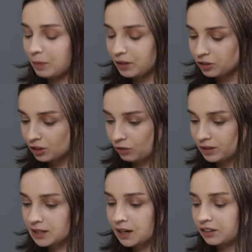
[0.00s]
better than
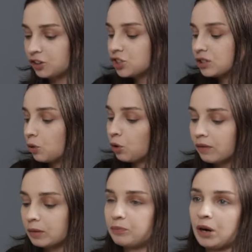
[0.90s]
Novi Sad, I think just all
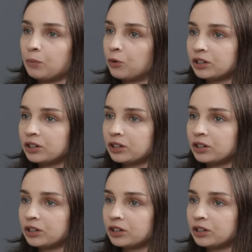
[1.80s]
of the prep